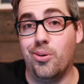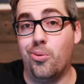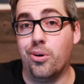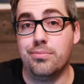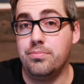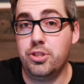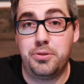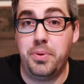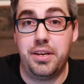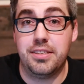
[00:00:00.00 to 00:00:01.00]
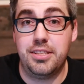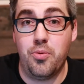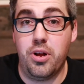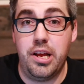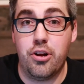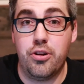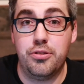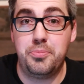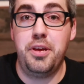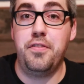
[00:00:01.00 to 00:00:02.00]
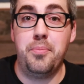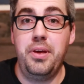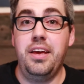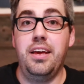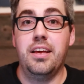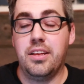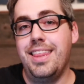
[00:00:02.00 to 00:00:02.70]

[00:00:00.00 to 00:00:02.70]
or just because they want to introduce PvP,